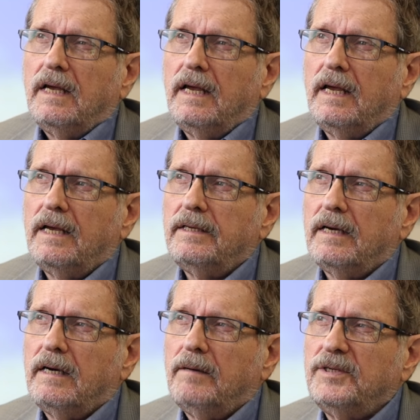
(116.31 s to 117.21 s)
And
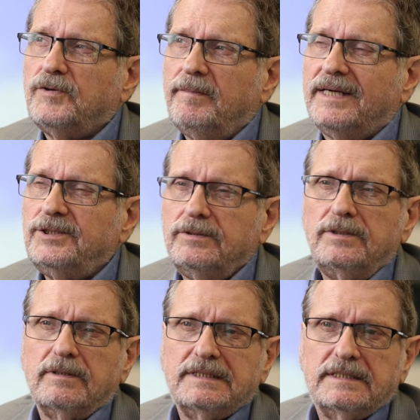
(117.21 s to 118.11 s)
between my
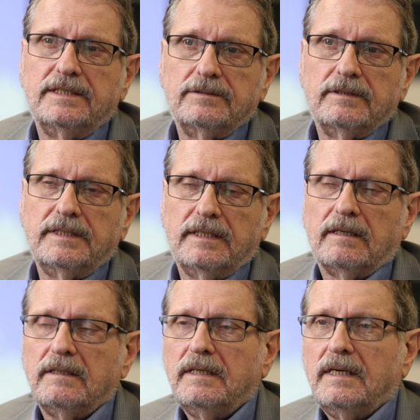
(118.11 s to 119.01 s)
junior and senior
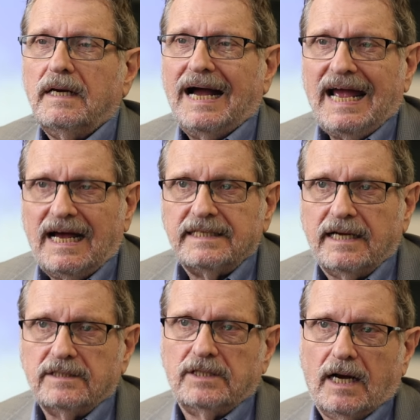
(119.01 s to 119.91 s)
year, I had to
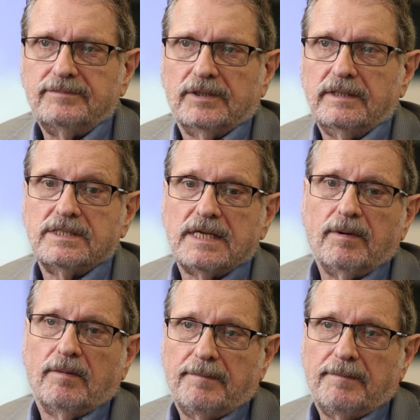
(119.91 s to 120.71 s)
get a job during the summer.